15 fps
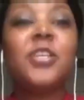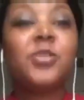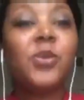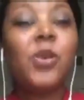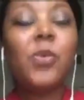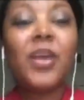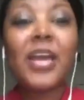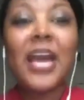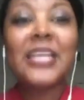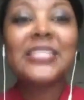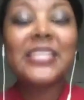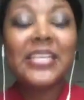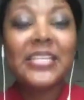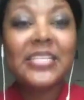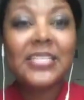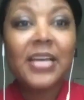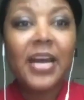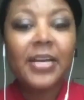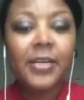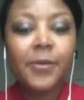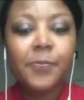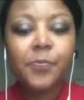So anyway, guys, get
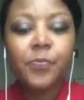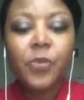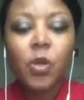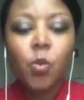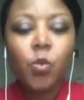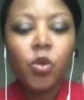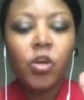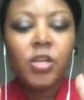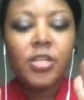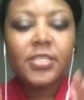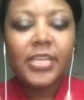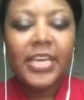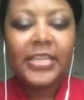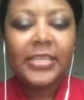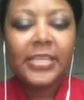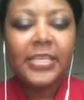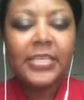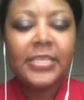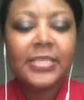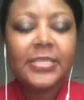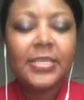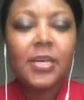excited. We're going to take
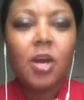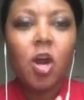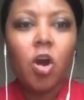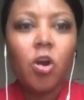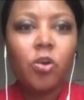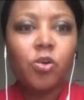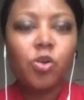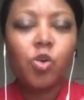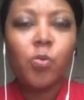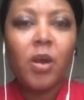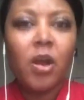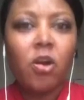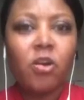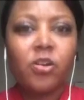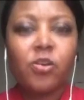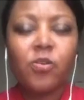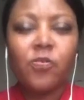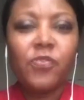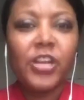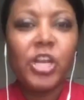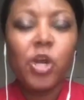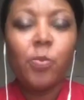these article by article,
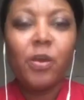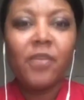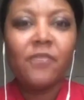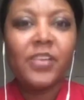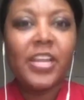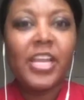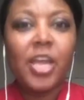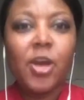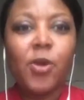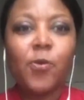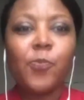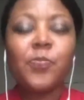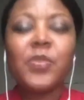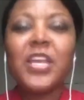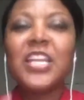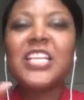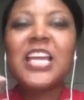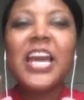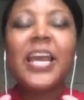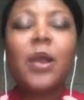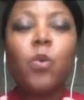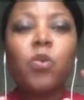video by video,
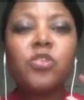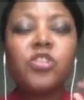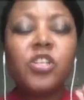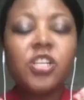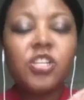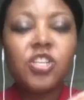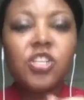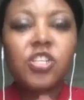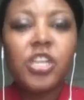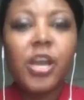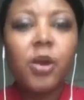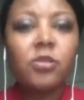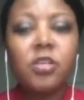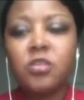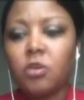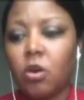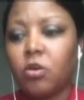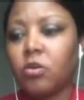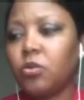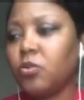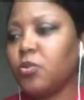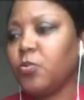and I want you to share these
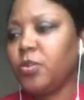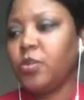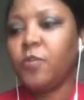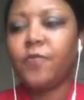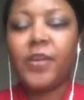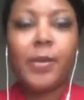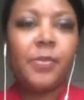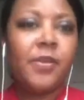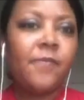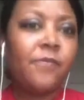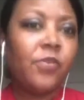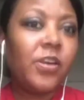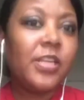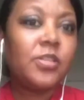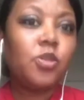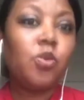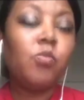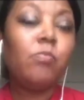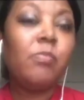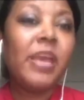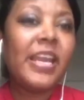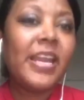articles with your family and friends who
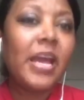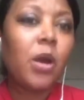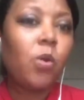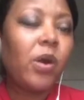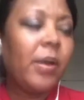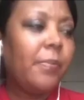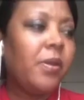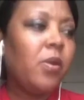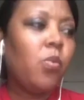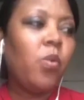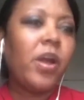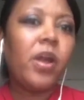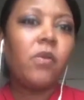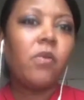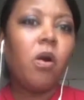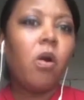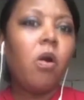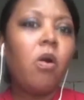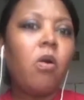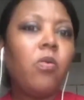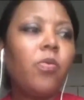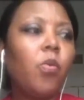may not quite be aware of
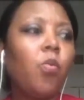all the